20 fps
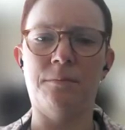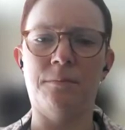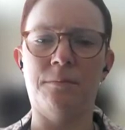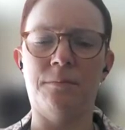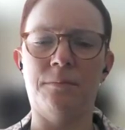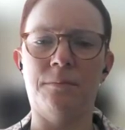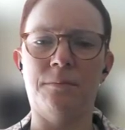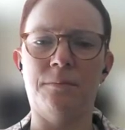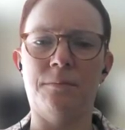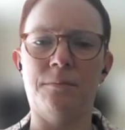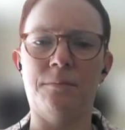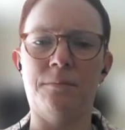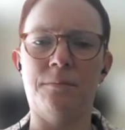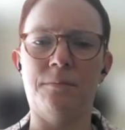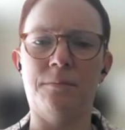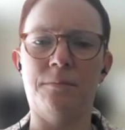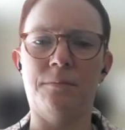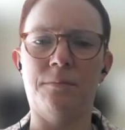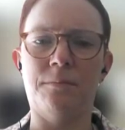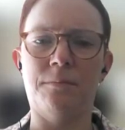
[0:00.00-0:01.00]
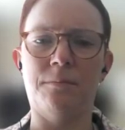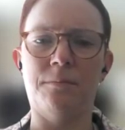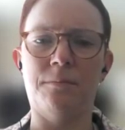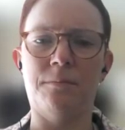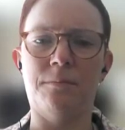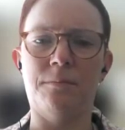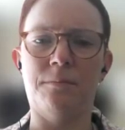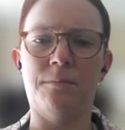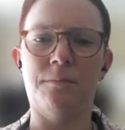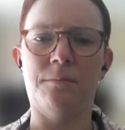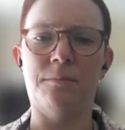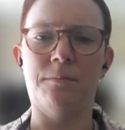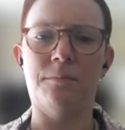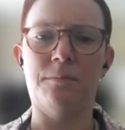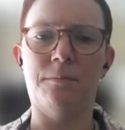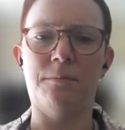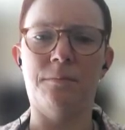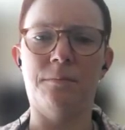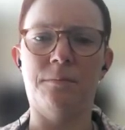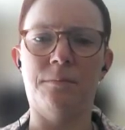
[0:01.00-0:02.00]

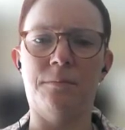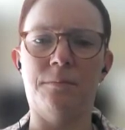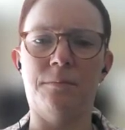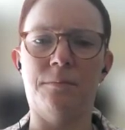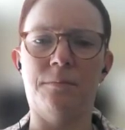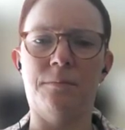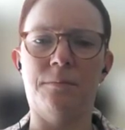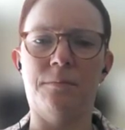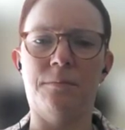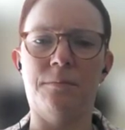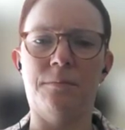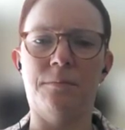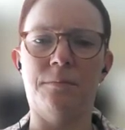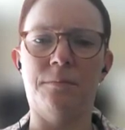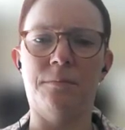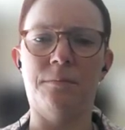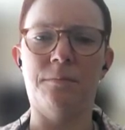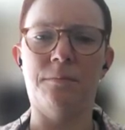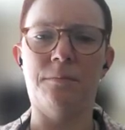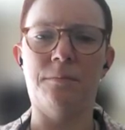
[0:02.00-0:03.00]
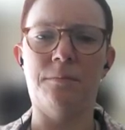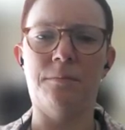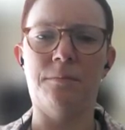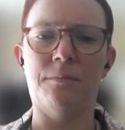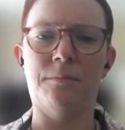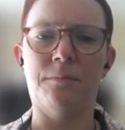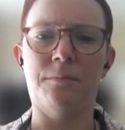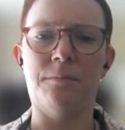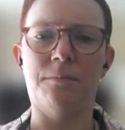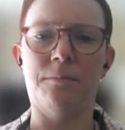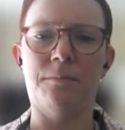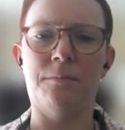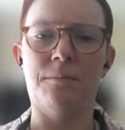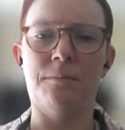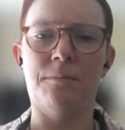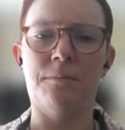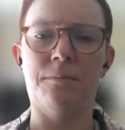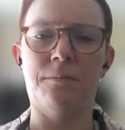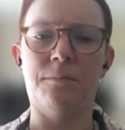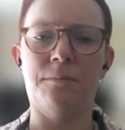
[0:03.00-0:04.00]

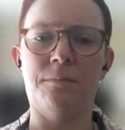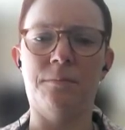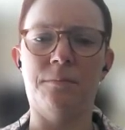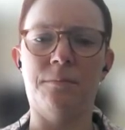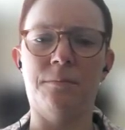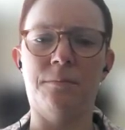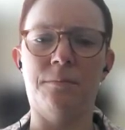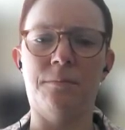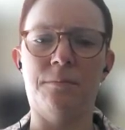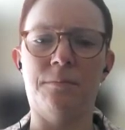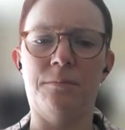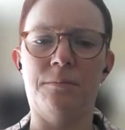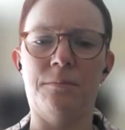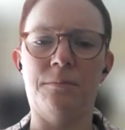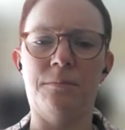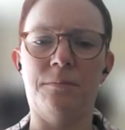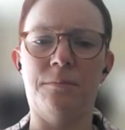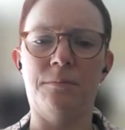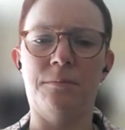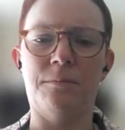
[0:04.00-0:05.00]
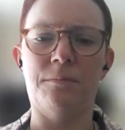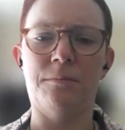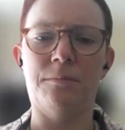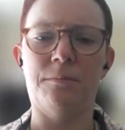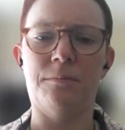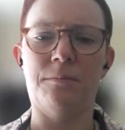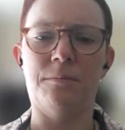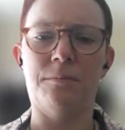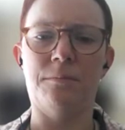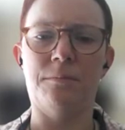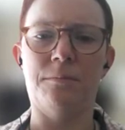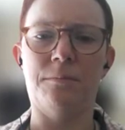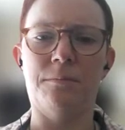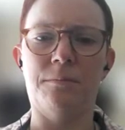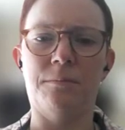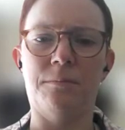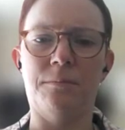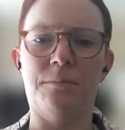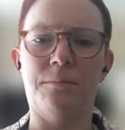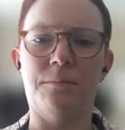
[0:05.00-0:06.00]

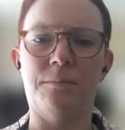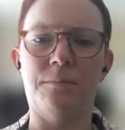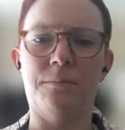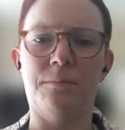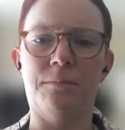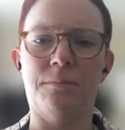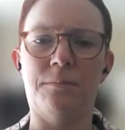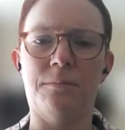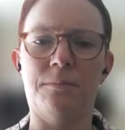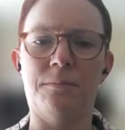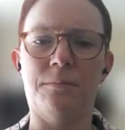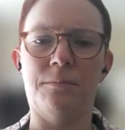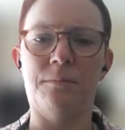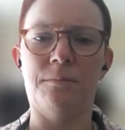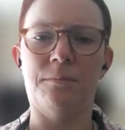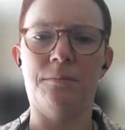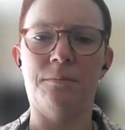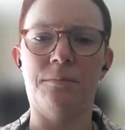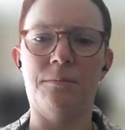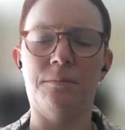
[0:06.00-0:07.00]
(silent)